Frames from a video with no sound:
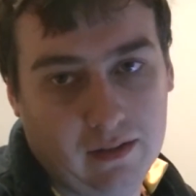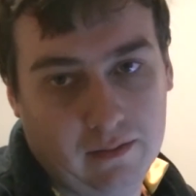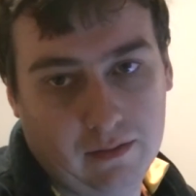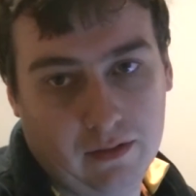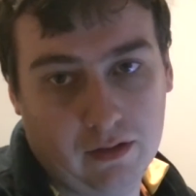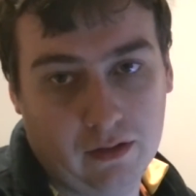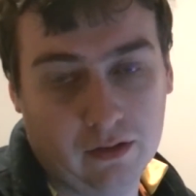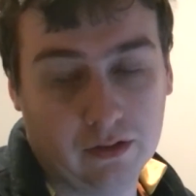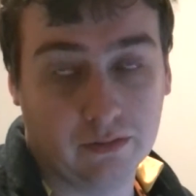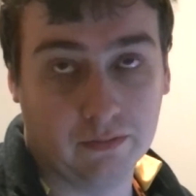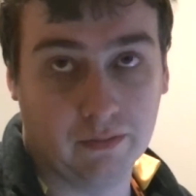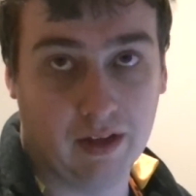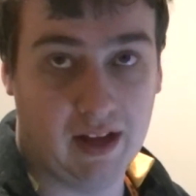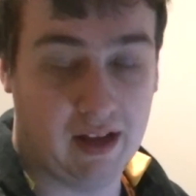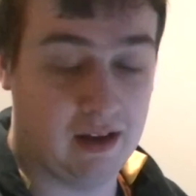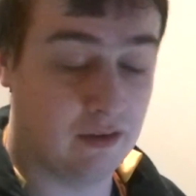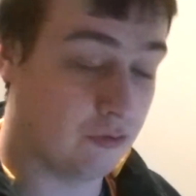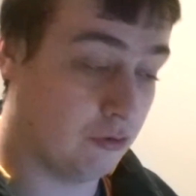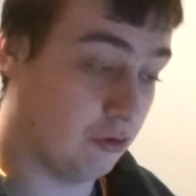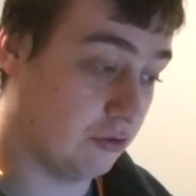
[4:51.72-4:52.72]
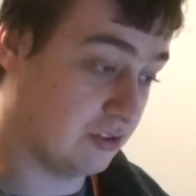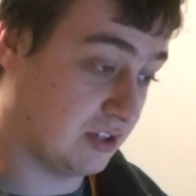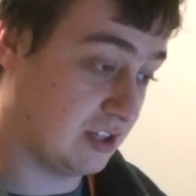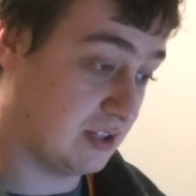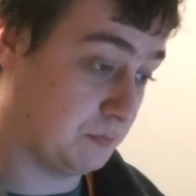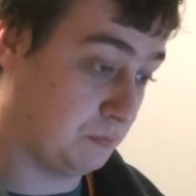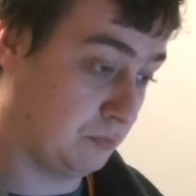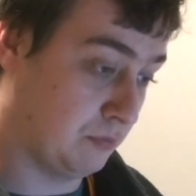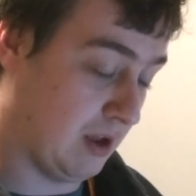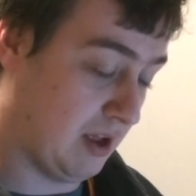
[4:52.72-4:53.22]
Of course, his
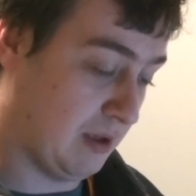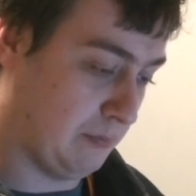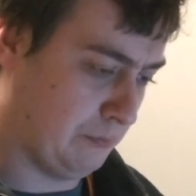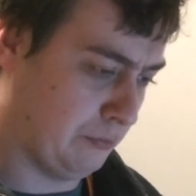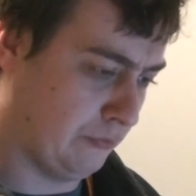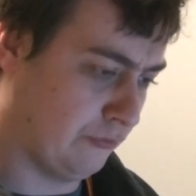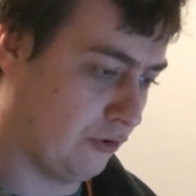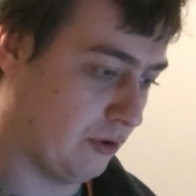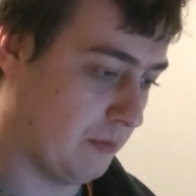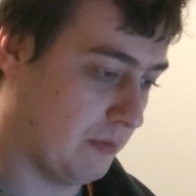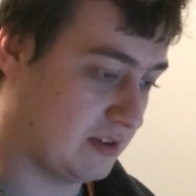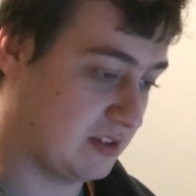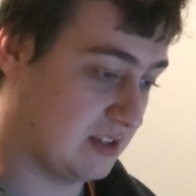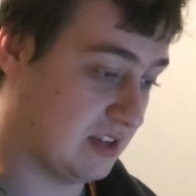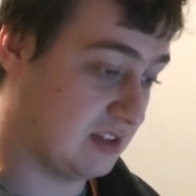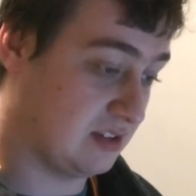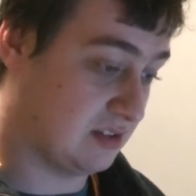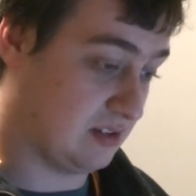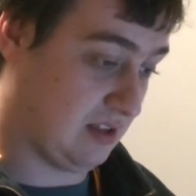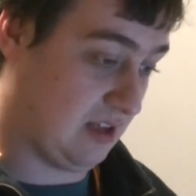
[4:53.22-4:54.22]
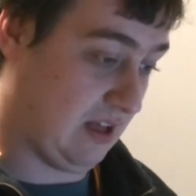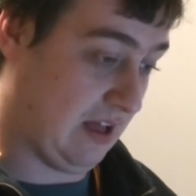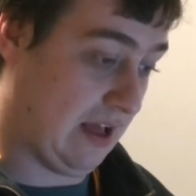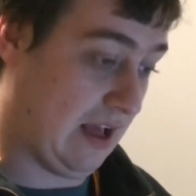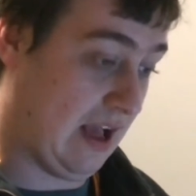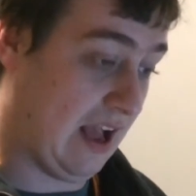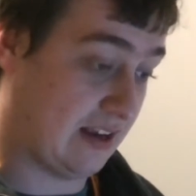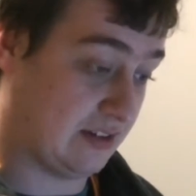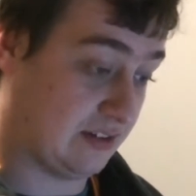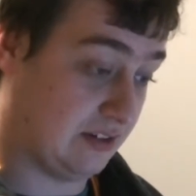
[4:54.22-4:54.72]
performance is
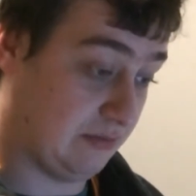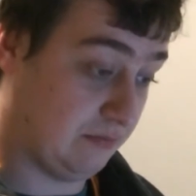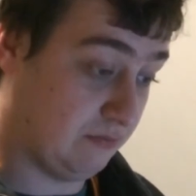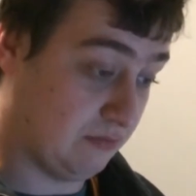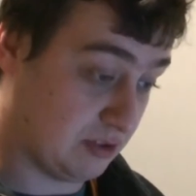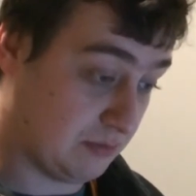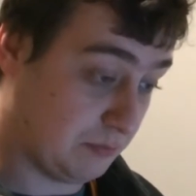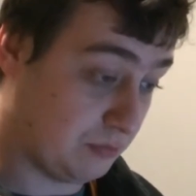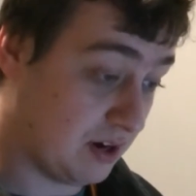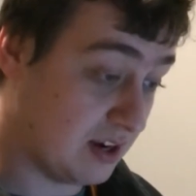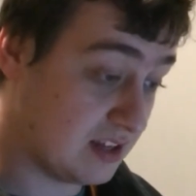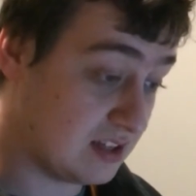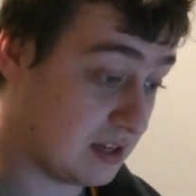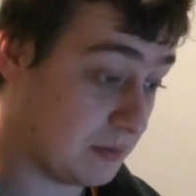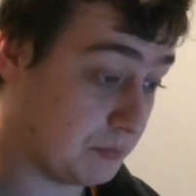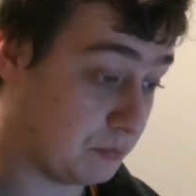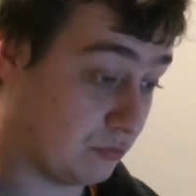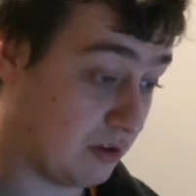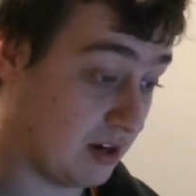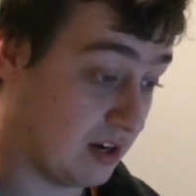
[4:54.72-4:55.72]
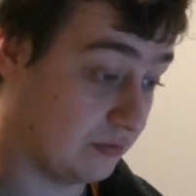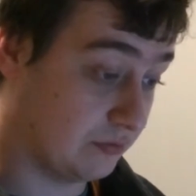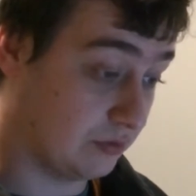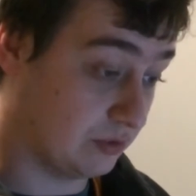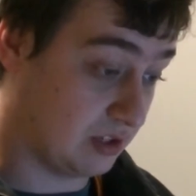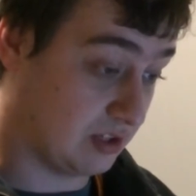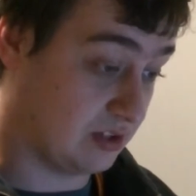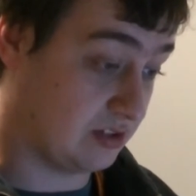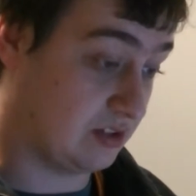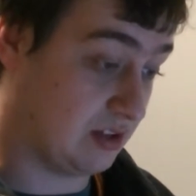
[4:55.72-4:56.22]
actually surprisingly brilliant for
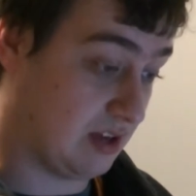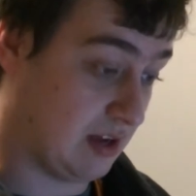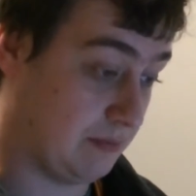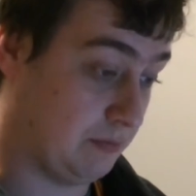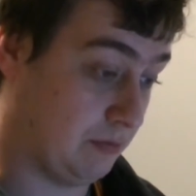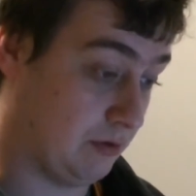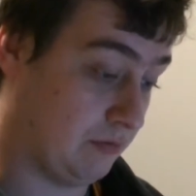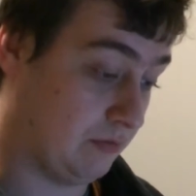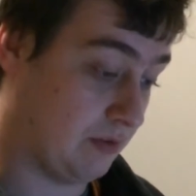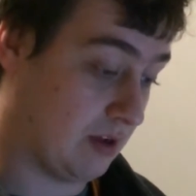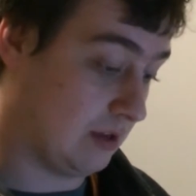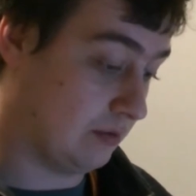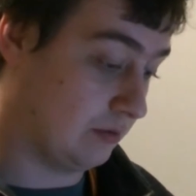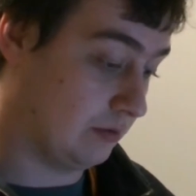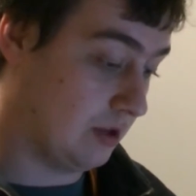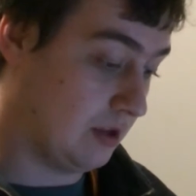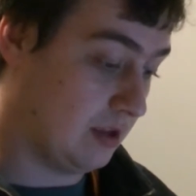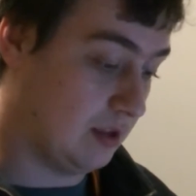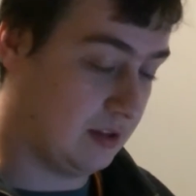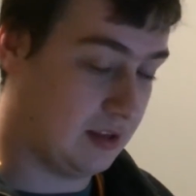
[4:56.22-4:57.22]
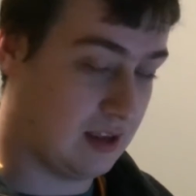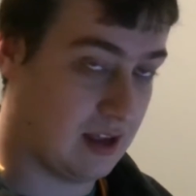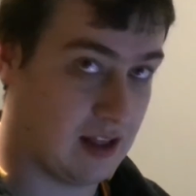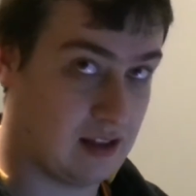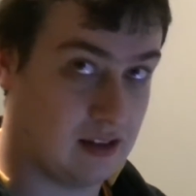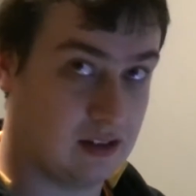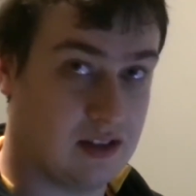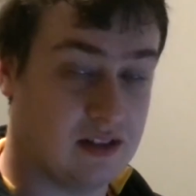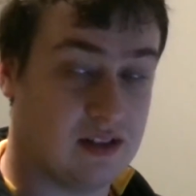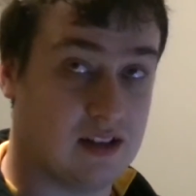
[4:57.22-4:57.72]
this time around.
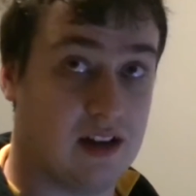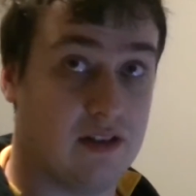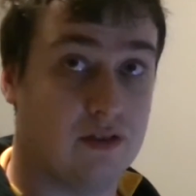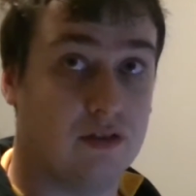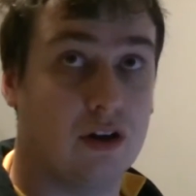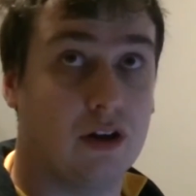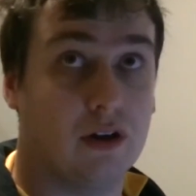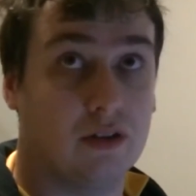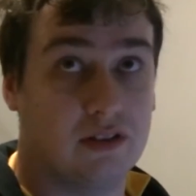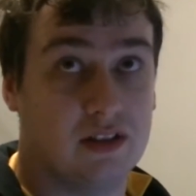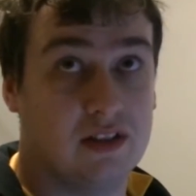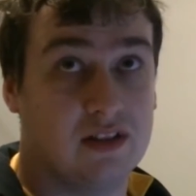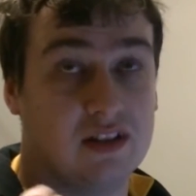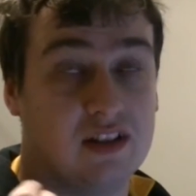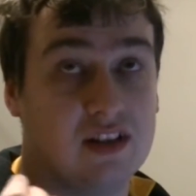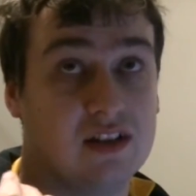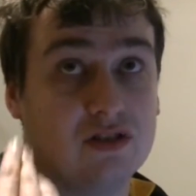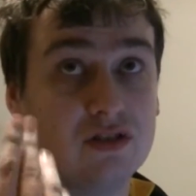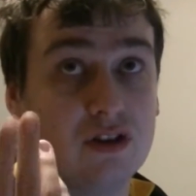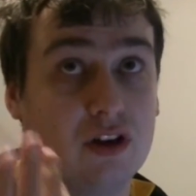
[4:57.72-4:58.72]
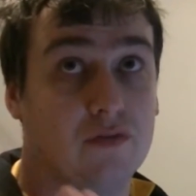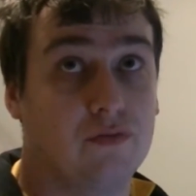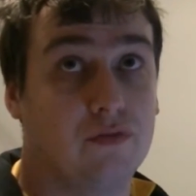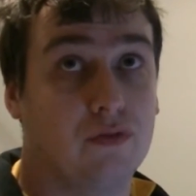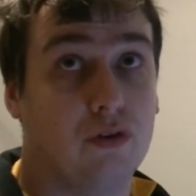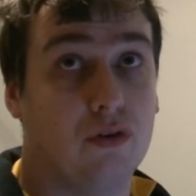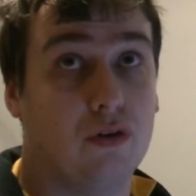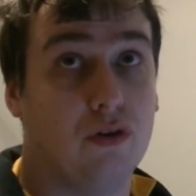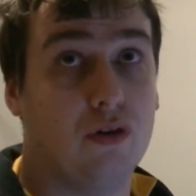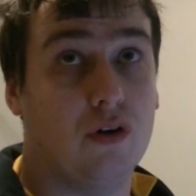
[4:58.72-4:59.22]
Yeah, since he is known
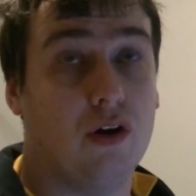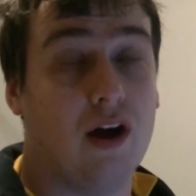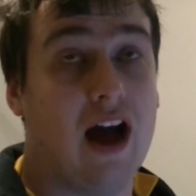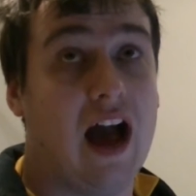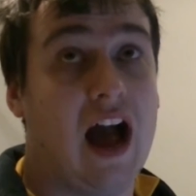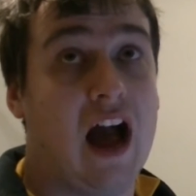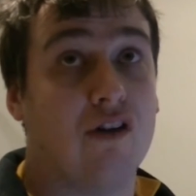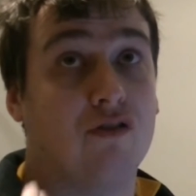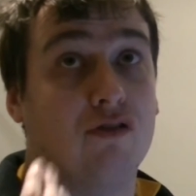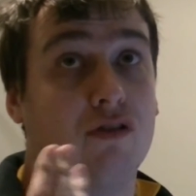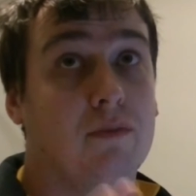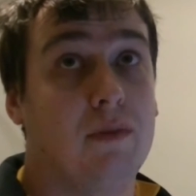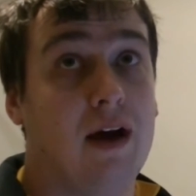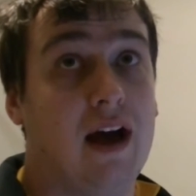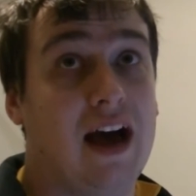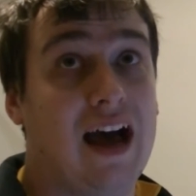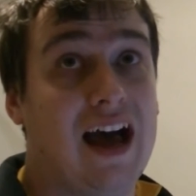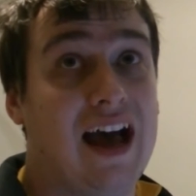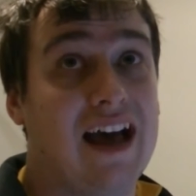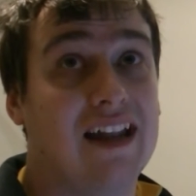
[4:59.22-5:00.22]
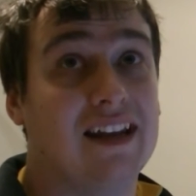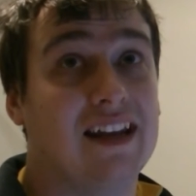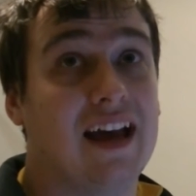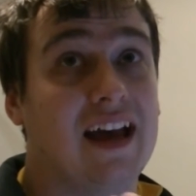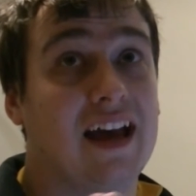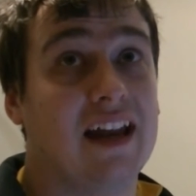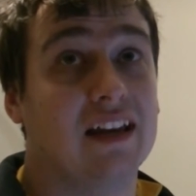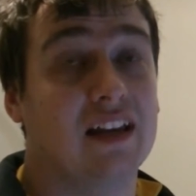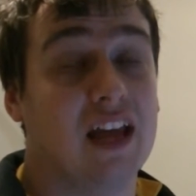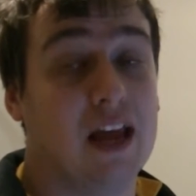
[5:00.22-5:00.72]
for Aquaman
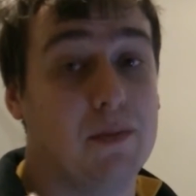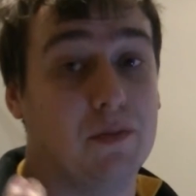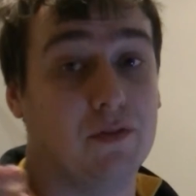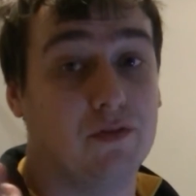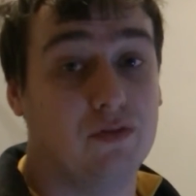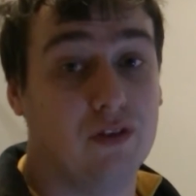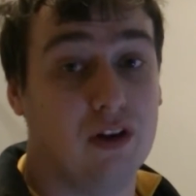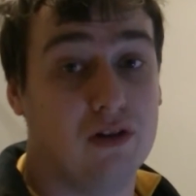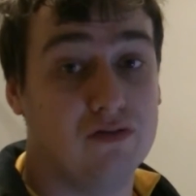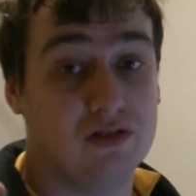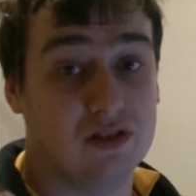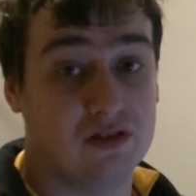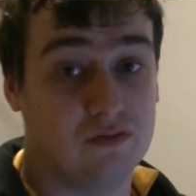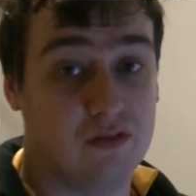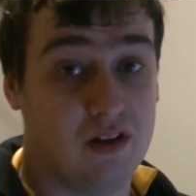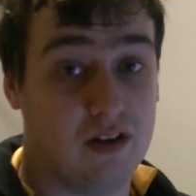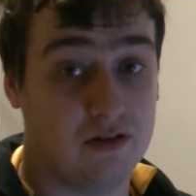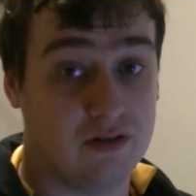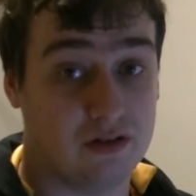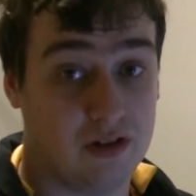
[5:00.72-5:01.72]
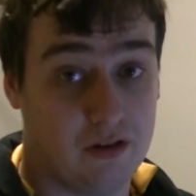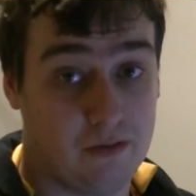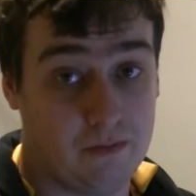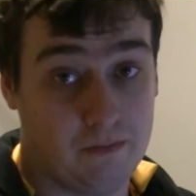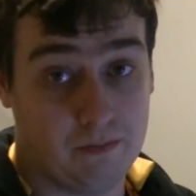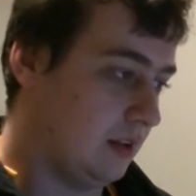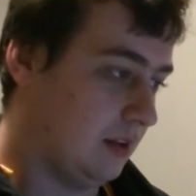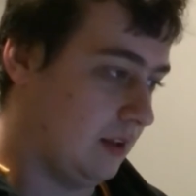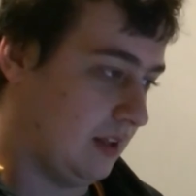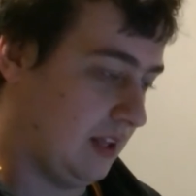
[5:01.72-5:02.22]
and Game of Thrones as well, so
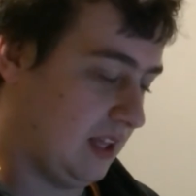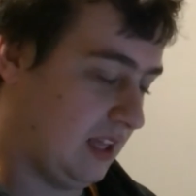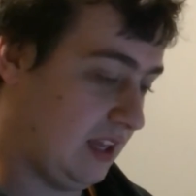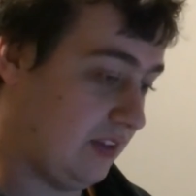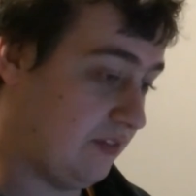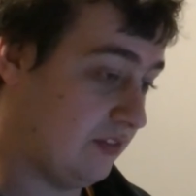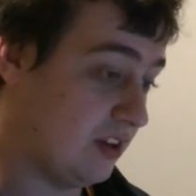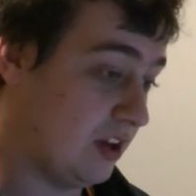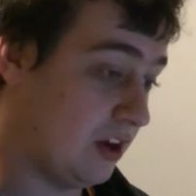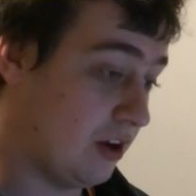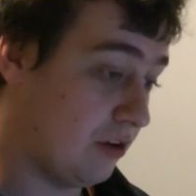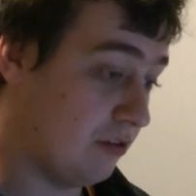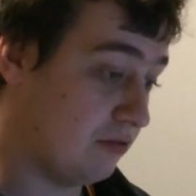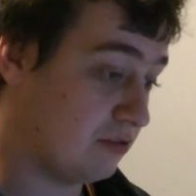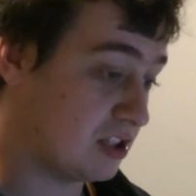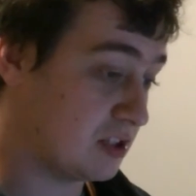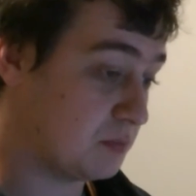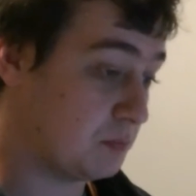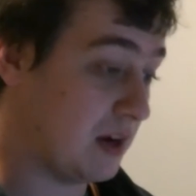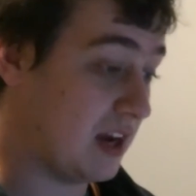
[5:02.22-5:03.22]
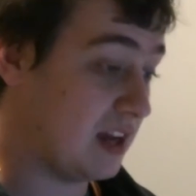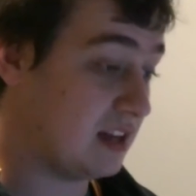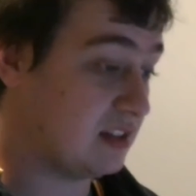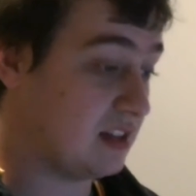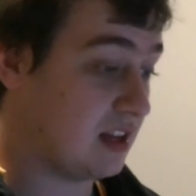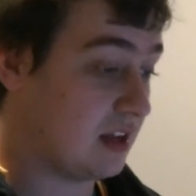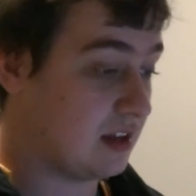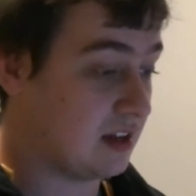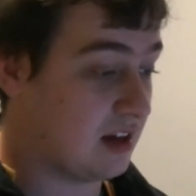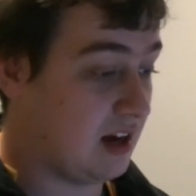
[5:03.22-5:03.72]
even though despite
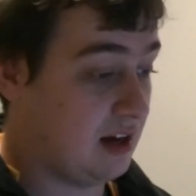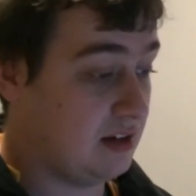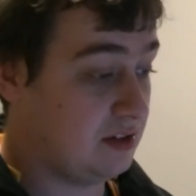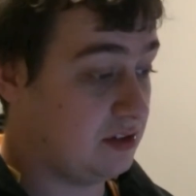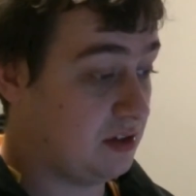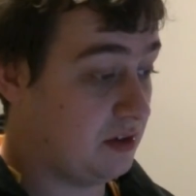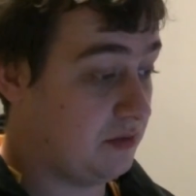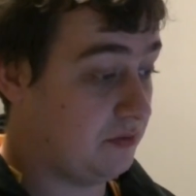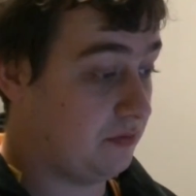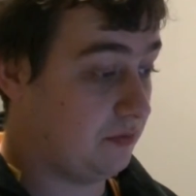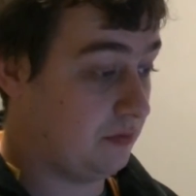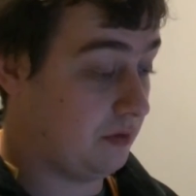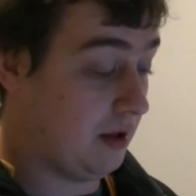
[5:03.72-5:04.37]
the kind of